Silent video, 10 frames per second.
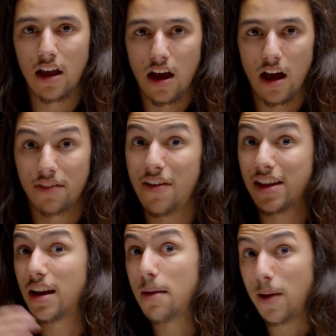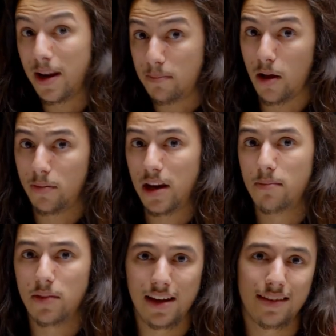The fact that I paid
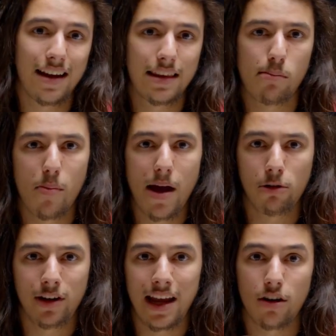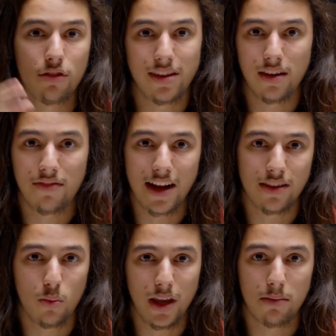him the exact same amount, and also the fact
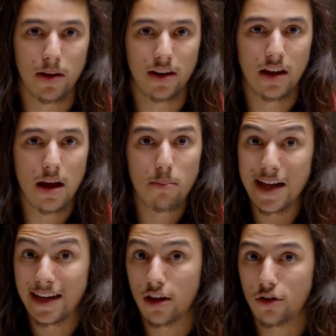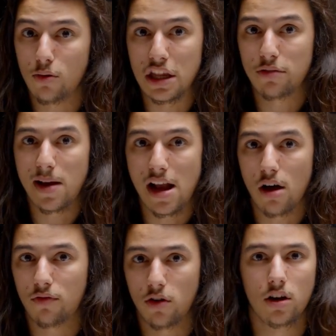that we had been planning on doing this
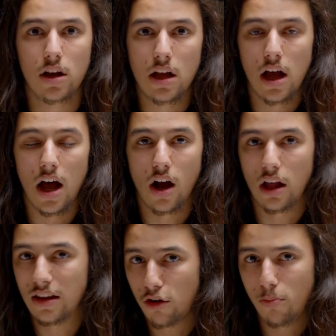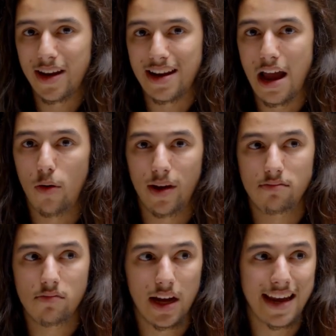payout for a little bit now,
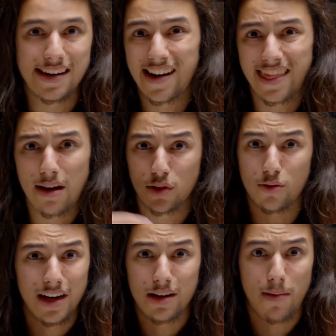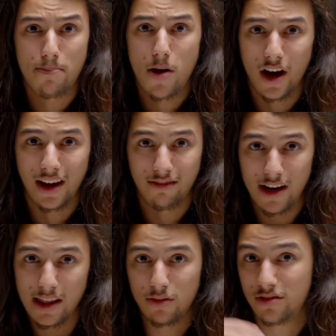and again, none of that was going into my pocket,
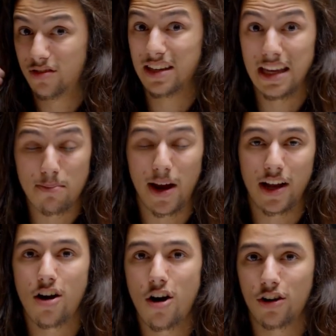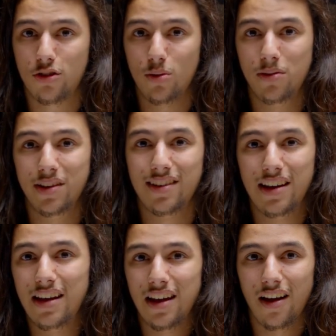right? That was just to get my car, so it was
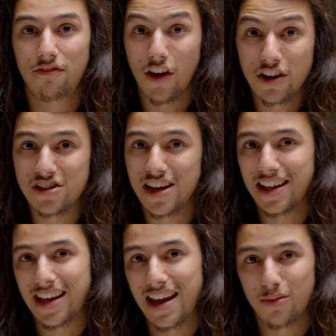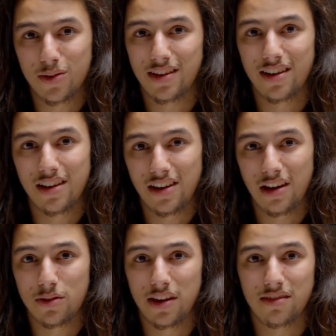functioning again. It was
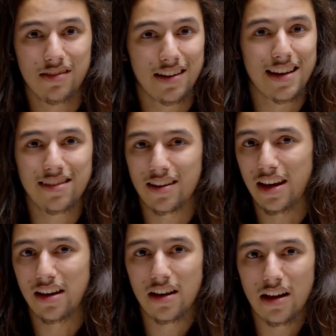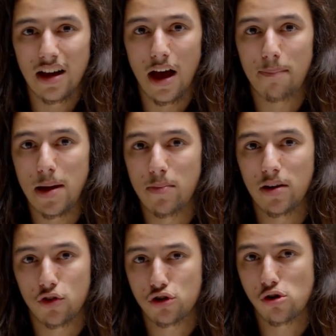a necessity payment
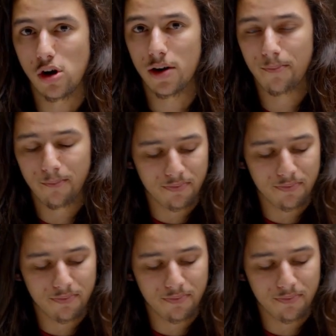for sure.